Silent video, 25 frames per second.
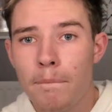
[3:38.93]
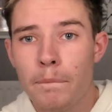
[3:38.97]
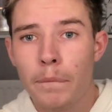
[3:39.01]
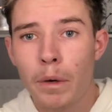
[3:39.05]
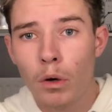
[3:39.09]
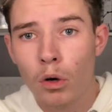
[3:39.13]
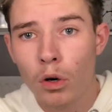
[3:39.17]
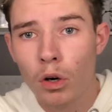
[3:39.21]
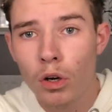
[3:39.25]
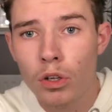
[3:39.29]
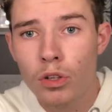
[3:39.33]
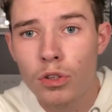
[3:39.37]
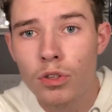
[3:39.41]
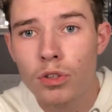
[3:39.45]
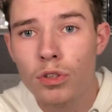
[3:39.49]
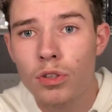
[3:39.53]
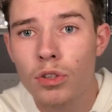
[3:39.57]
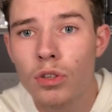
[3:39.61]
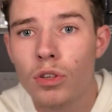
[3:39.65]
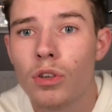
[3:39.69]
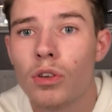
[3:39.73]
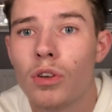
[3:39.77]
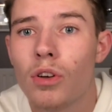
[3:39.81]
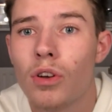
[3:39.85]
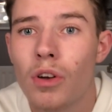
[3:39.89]
but
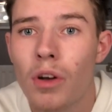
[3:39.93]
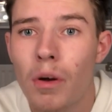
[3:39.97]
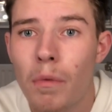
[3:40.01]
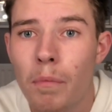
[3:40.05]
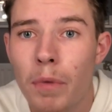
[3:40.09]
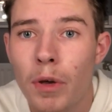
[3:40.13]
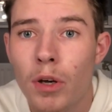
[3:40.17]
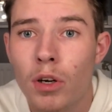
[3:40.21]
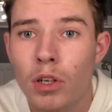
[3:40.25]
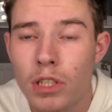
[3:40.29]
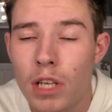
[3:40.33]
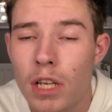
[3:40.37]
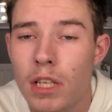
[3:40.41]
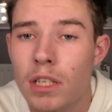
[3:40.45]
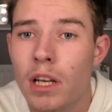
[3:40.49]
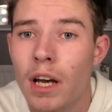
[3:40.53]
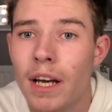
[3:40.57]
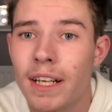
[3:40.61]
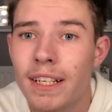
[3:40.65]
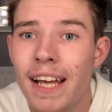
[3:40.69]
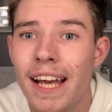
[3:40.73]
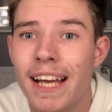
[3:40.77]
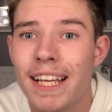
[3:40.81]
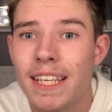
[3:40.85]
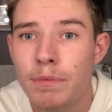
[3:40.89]
because I
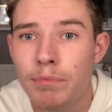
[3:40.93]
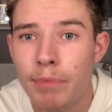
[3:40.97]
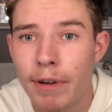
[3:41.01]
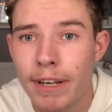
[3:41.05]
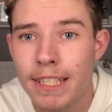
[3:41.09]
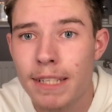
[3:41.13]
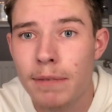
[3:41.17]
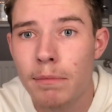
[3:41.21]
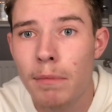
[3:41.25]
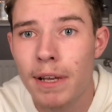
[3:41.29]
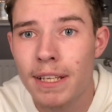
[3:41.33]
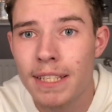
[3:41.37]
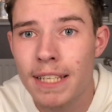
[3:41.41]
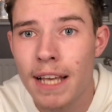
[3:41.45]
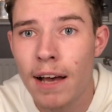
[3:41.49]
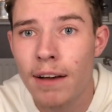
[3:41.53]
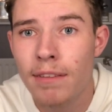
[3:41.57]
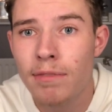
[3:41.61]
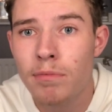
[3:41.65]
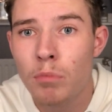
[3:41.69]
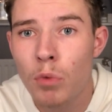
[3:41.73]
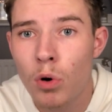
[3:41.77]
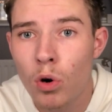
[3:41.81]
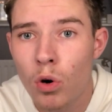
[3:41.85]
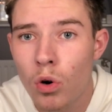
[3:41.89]
started expressing
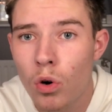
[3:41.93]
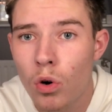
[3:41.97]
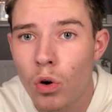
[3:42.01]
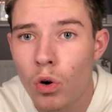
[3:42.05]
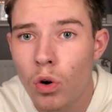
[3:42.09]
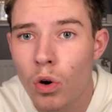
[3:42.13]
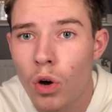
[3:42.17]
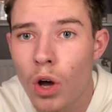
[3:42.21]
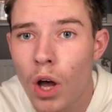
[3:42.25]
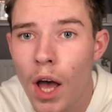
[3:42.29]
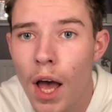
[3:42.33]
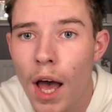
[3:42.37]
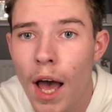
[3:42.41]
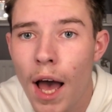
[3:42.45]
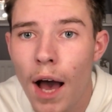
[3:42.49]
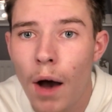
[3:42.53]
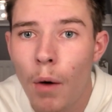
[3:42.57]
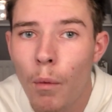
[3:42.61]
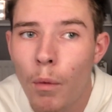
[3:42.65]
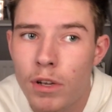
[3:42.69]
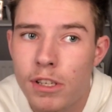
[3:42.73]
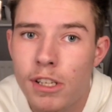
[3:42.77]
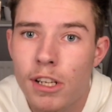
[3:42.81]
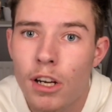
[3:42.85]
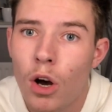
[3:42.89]
myself more, I
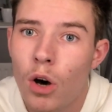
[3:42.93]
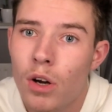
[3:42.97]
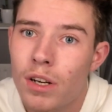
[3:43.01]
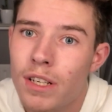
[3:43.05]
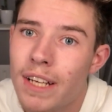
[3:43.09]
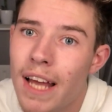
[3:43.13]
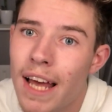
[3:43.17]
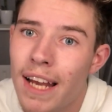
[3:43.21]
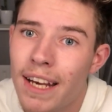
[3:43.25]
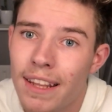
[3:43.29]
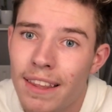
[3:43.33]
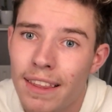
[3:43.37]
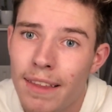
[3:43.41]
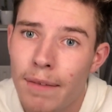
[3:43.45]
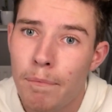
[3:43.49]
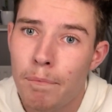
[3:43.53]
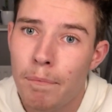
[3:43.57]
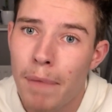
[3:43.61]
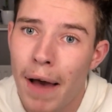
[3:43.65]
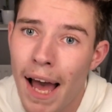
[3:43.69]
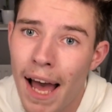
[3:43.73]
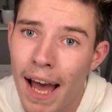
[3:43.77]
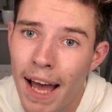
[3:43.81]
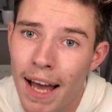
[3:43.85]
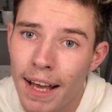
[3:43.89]
wasn't holding anything
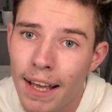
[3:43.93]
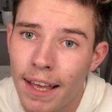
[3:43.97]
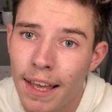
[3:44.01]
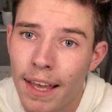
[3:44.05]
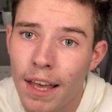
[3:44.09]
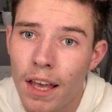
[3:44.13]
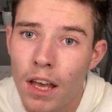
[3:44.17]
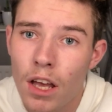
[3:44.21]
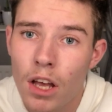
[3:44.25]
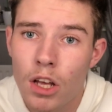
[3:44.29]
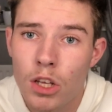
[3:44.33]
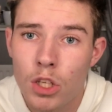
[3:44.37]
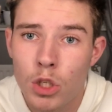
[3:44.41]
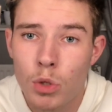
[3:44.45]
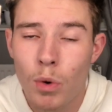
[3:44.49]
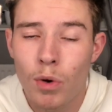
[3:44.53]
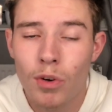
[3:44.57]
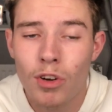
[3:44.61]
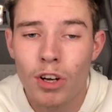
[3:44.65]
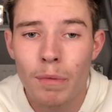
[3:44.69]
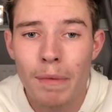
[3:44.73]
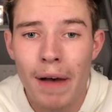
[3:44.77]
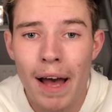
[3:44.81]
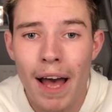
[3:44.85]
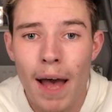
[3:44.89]
back, so I
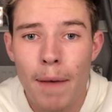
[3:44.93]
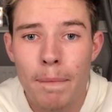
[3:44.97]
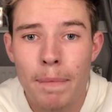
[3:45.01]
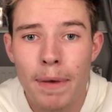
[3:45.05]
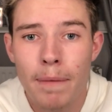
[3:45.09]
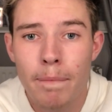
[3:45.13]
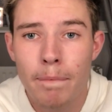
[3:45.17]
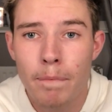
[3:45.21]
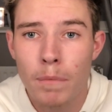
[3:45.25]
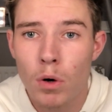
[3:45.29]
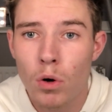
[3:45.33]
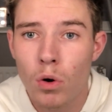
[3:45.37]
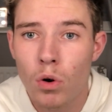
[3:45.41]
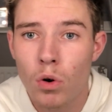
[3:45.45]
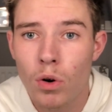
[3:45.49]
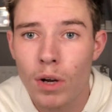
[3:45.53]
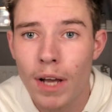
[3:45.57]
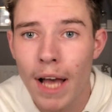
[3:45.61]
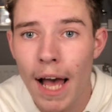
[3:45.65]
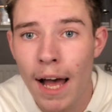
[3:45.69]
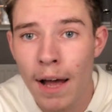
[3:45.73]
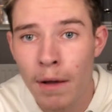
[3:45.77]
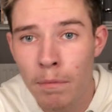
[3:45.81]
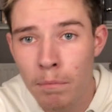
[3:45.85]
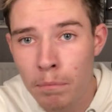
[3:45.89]
come out a bit more
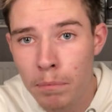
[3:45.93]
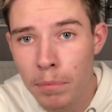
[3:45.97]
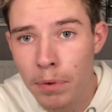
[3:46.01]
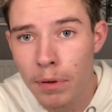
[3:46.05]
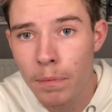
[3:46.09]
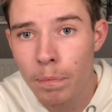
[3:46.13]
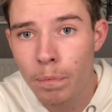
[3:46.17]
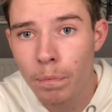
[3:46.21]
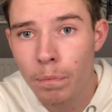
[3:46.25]
camp,